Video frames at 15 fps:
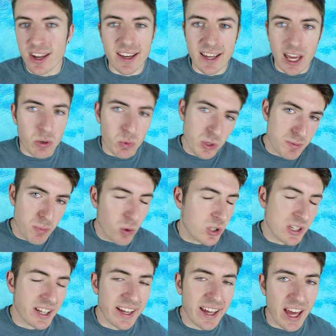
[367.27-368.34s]
decade was
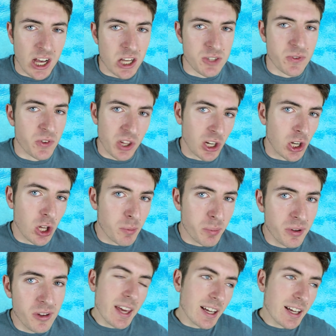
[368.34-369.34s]
mostly chaos for the club,